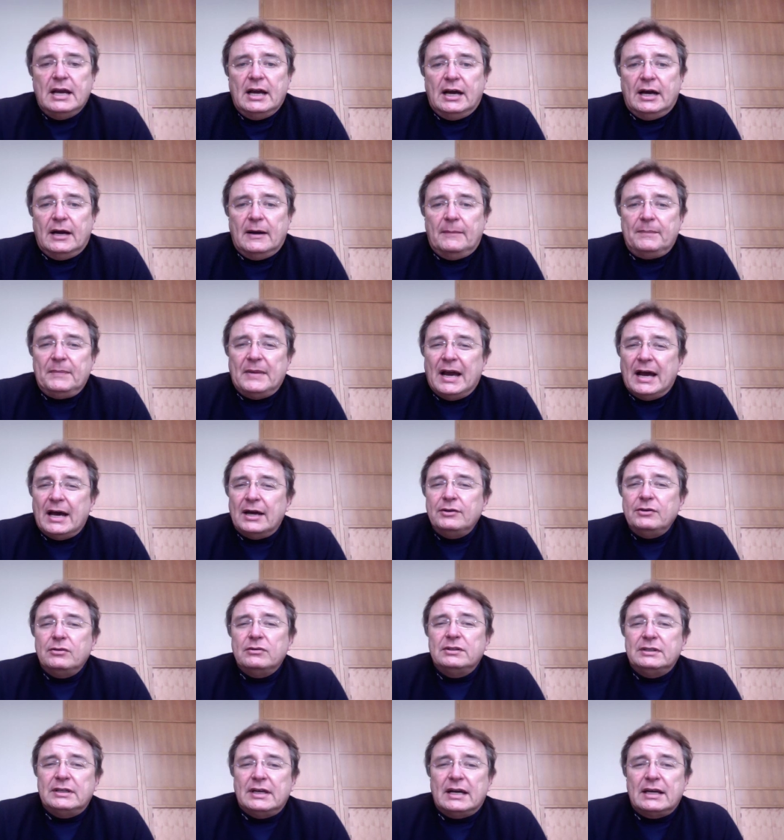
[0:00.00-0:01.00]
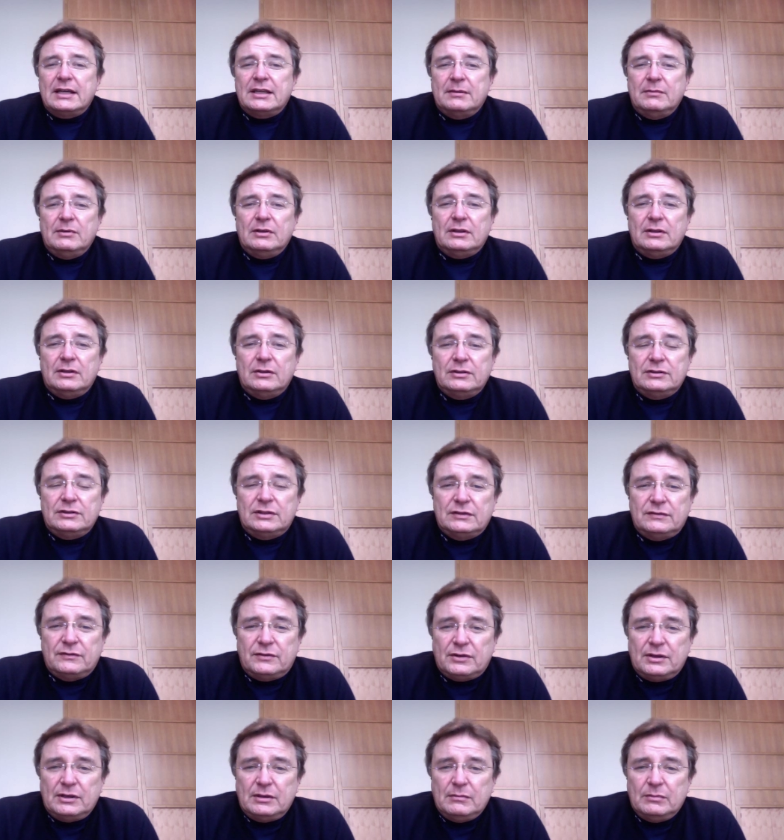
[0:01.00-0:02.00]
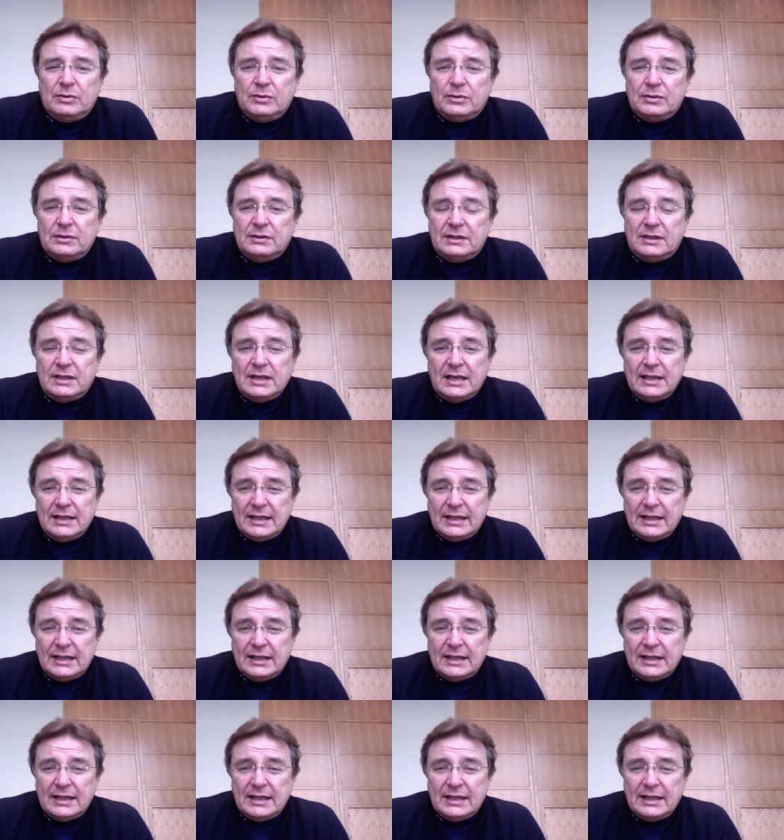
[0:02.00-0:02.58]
How your document looks is very important.